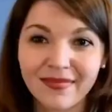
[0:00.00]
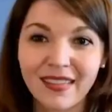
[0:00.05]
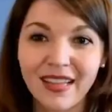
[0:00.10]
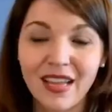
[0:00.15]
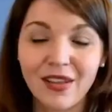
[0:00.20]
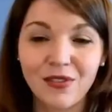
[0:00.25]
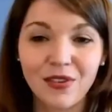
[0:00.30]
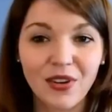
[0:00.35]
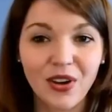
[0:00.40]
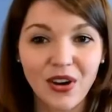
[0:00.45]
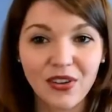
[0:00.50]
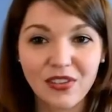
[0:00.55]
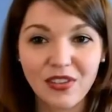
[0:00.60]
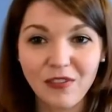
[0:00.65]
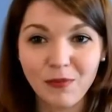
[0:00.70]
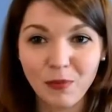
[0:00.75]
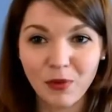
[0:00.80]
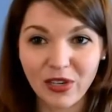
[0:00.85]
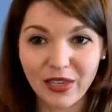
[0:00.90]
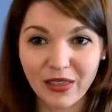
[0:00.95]
In regards to
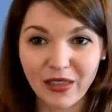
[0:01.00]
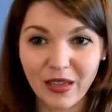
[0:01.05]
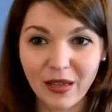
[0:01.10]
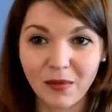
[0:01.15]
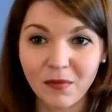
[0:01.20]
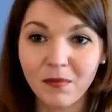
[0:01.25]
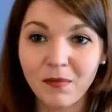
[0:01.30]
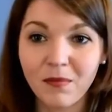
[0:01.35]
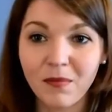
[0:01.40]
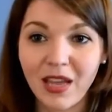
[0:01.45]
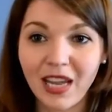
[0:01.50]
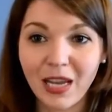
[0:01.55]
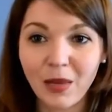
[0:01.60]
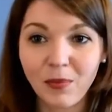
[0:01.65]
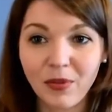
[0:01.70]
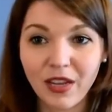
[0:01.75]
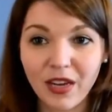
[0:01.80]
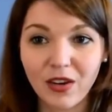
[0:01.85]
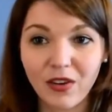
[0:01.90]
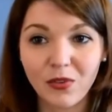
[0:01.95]
breathing, many
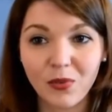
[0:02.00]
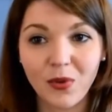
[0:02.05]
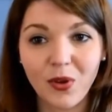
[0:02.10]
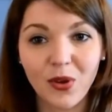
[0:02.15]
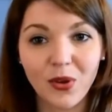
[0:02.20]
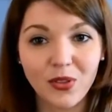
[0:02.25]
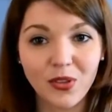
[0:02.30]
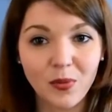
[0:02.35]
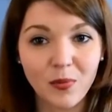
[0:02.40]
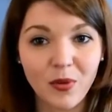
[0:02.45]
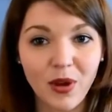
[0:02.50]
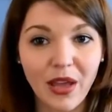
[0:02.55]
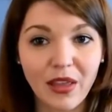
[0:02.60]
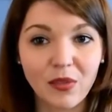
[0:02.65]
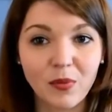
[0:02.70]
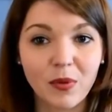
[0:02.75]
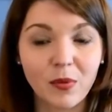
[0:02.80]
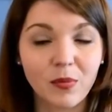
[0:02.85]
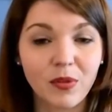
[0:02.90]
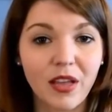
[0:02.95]
players will hold their breath
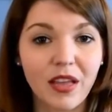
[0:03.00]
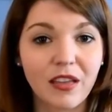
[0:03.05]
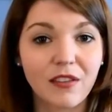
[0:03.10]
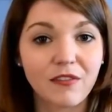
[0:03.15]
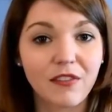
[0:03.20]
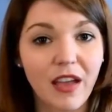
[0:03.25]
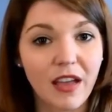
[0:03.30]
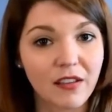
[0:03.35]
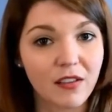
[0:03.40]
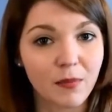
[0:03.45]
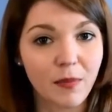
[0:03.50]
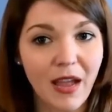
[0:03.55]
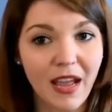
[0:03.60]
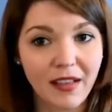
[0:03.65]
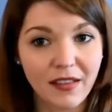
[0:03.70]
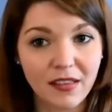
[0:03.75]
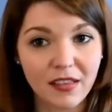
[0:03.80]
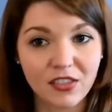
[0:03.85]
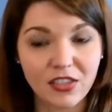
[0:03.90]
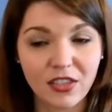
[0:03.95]
when playing fast
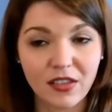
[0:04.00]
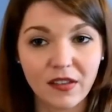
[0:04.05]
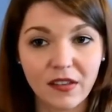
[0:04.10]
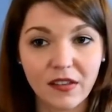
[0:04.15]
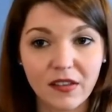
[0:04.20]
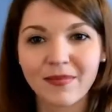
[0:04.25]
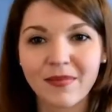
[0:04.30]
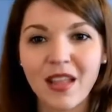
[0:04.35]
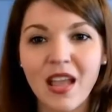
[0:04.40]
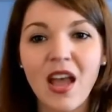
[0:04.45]
passages.